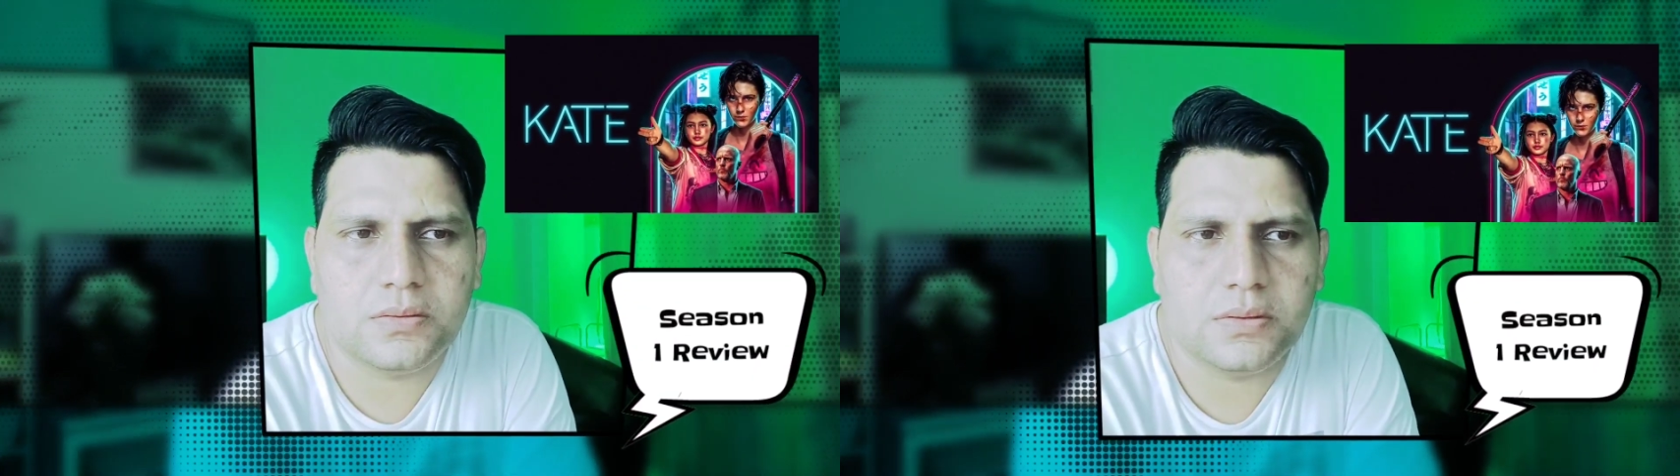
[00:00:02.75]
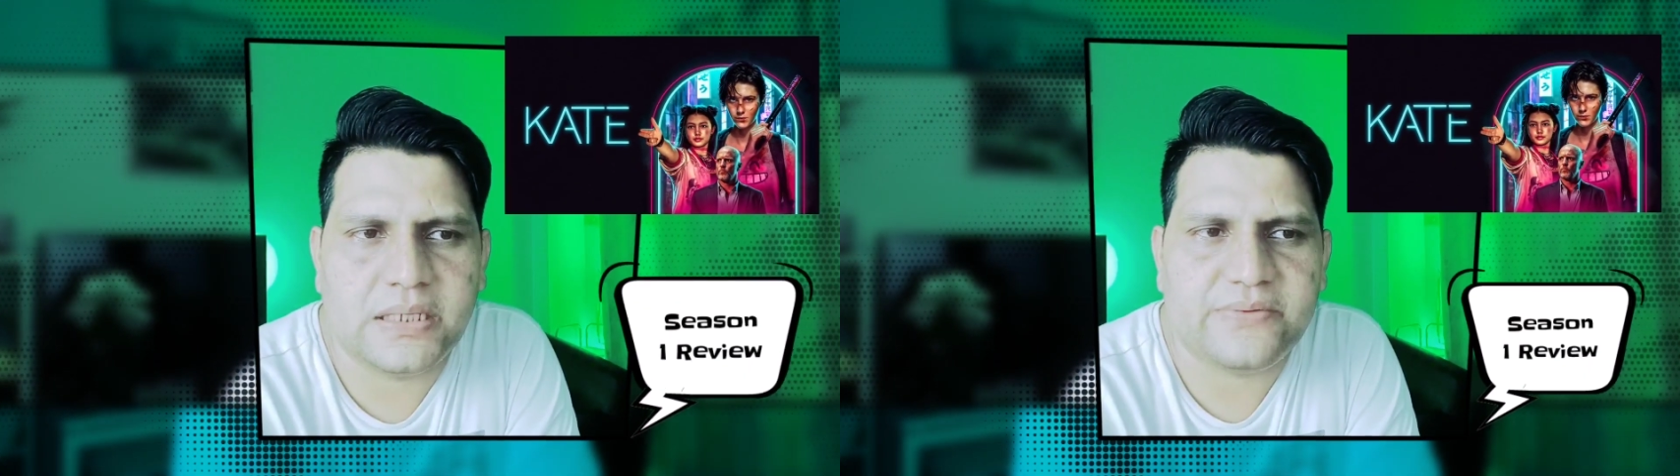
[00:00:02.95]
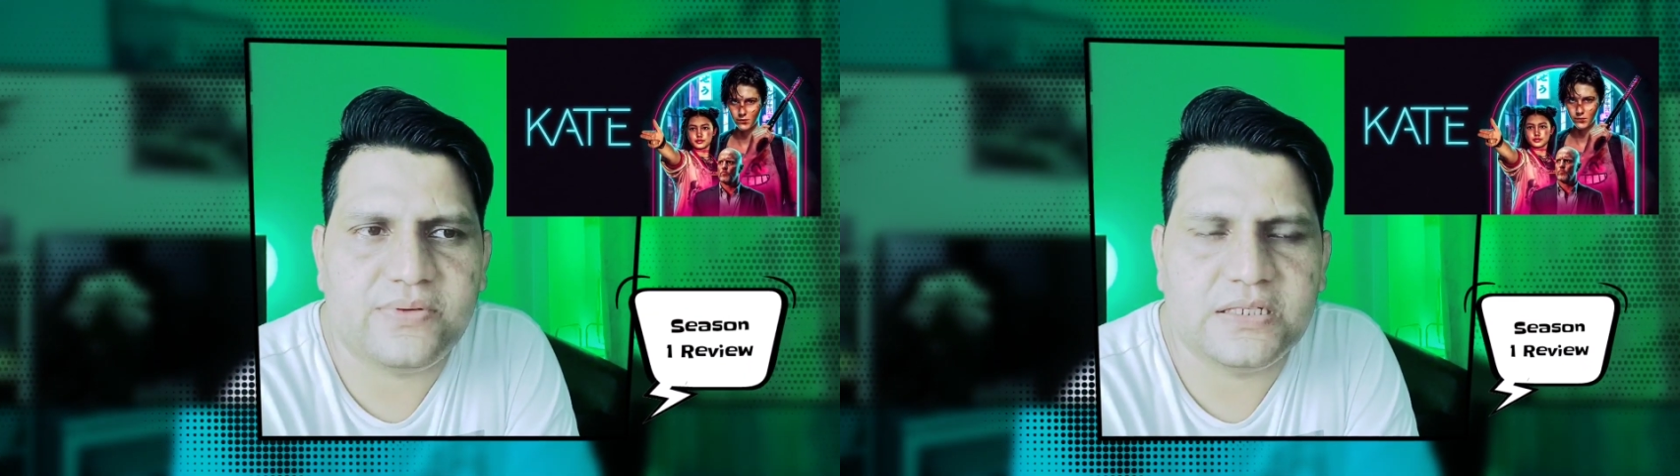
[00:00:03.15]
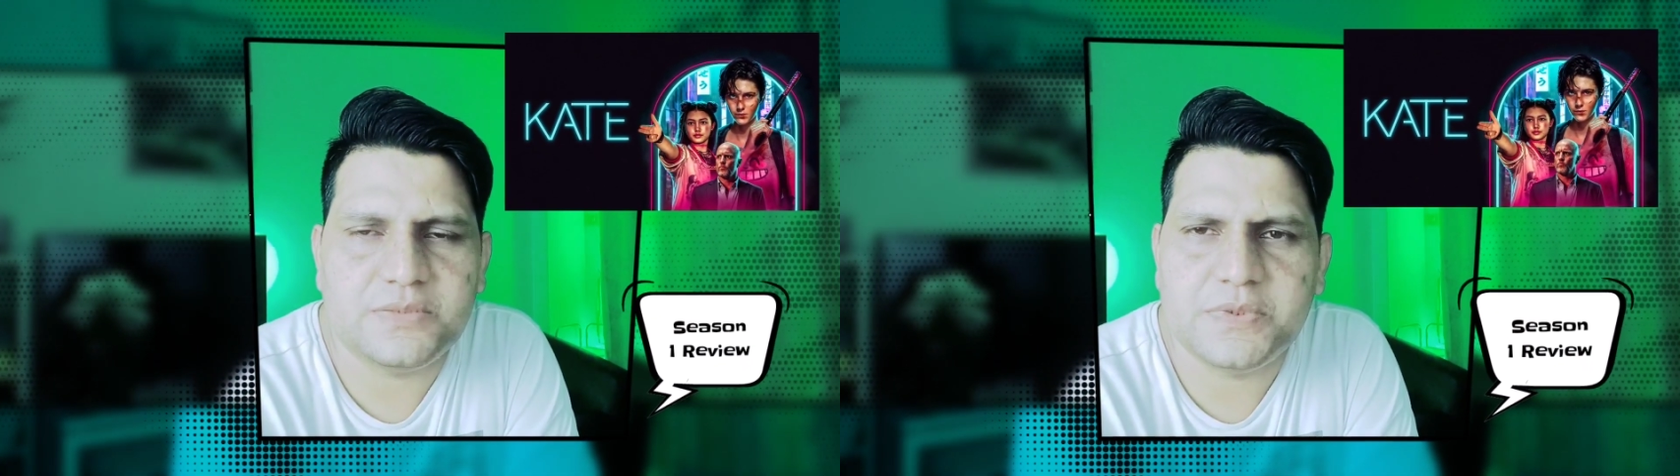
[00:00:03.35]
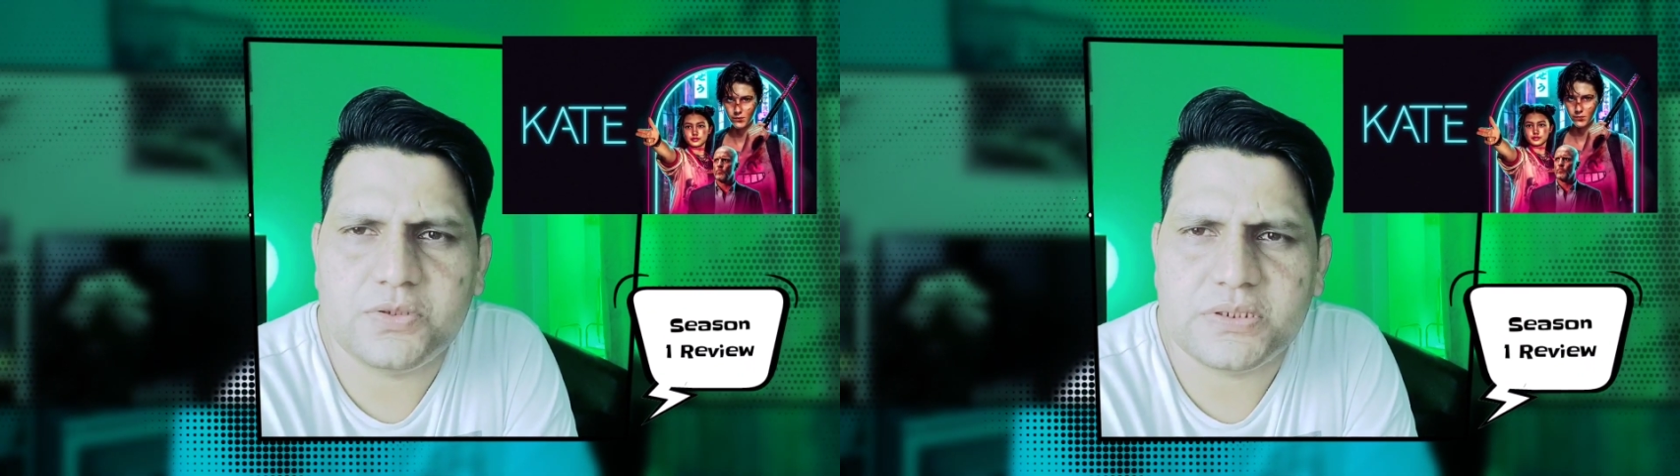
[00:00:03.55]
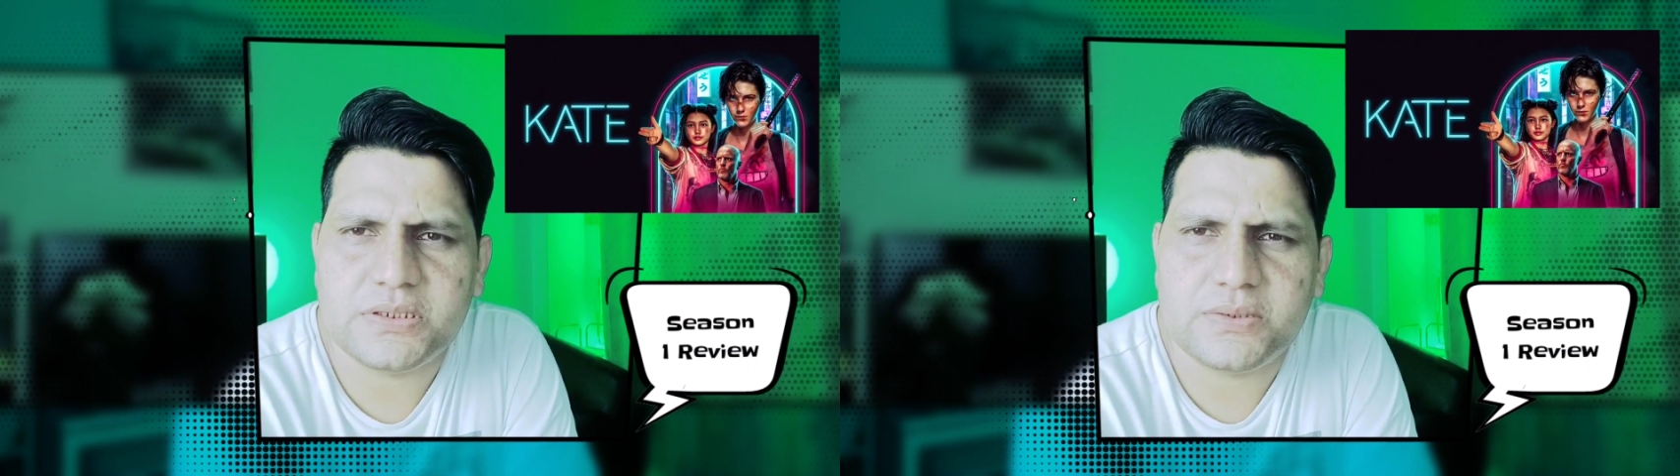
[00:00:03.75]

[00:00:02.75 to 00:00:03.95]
Netflix, because it